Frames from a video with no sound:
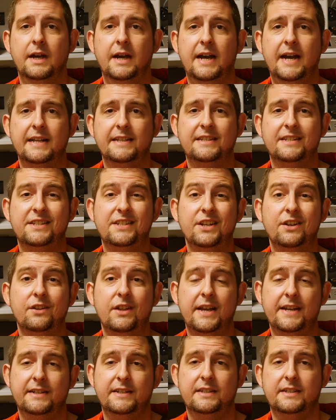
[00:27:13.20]
I'd still
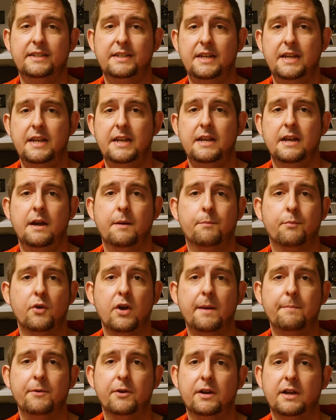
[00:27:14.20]
like to see a
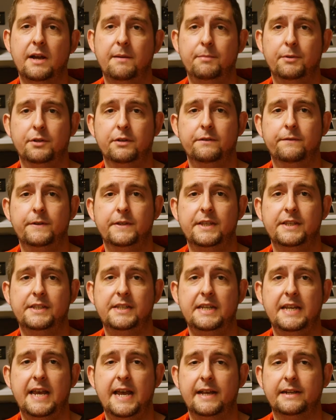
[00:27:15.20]
proper coupler for the
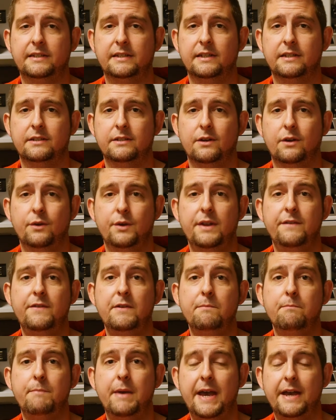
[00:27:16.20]
Z-axis, or
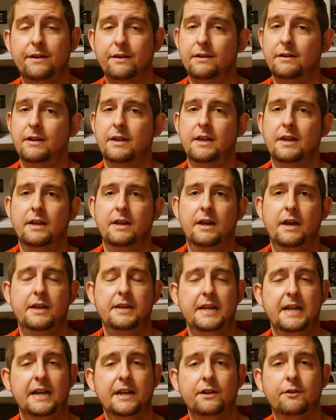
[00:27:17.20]
even better, an
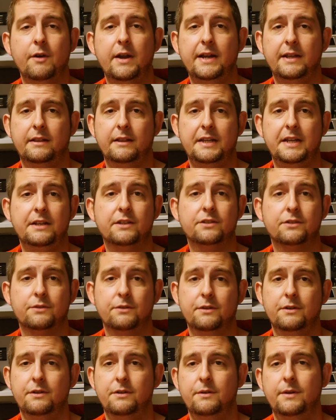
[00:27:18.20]
integrated lead
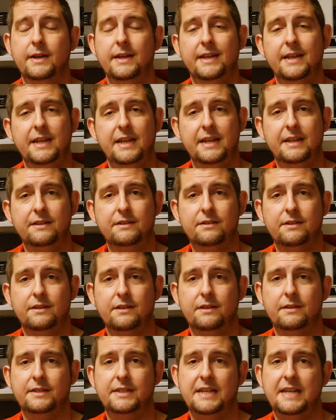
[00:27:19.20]
screw into
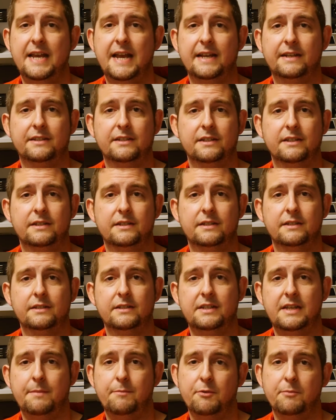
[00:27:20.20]
the Z-axis
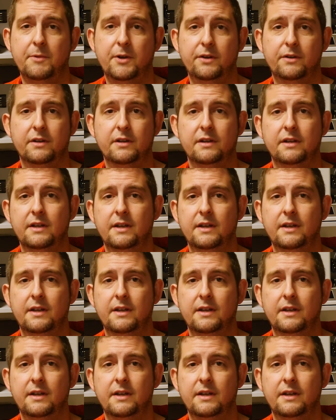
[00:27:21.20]
stepper motor.